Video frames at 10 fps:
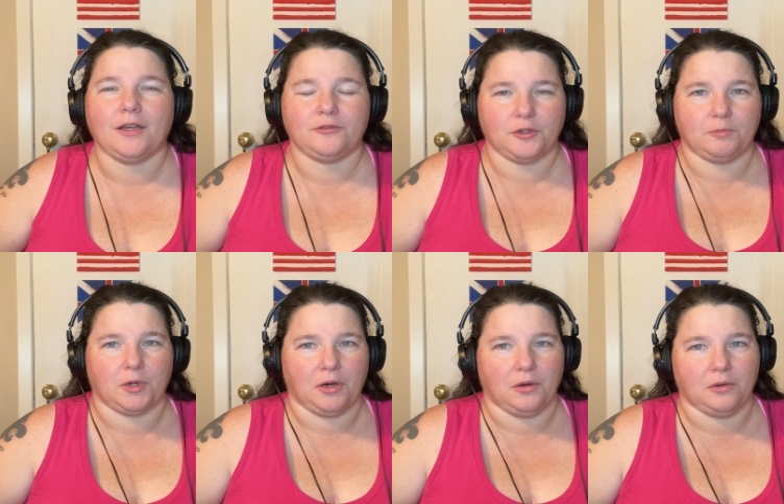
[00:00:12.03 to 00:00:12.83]

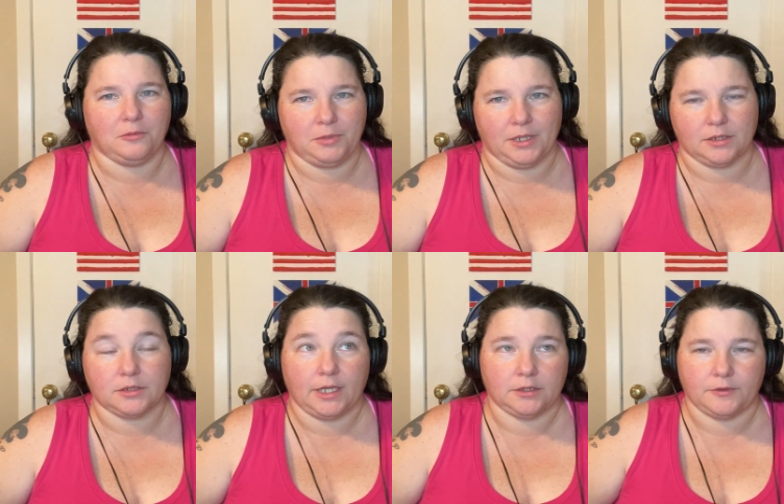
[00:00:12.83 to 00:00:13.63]
football
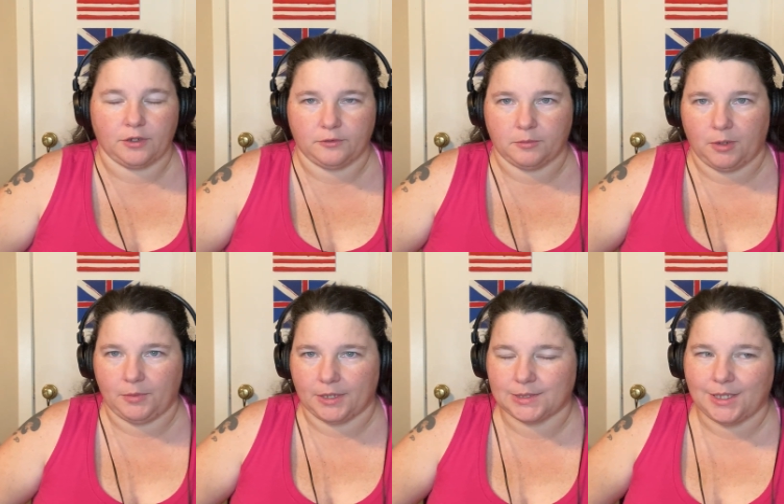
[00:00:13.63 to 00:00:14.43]
picks, NFL football
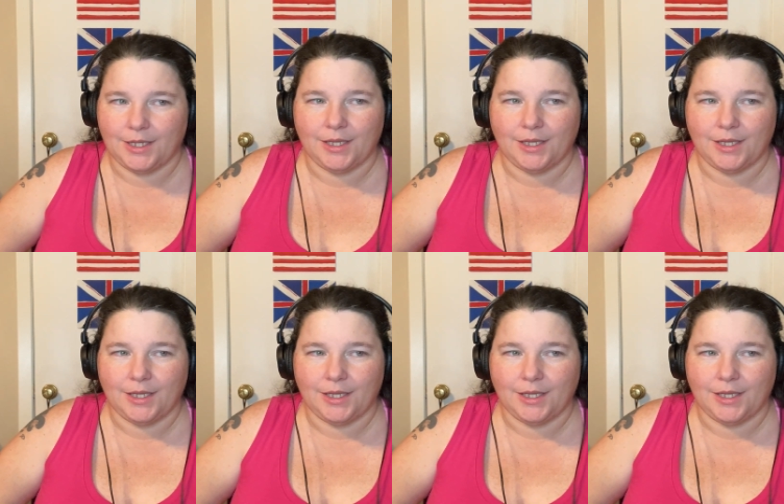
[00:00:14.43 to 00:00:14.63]
picks.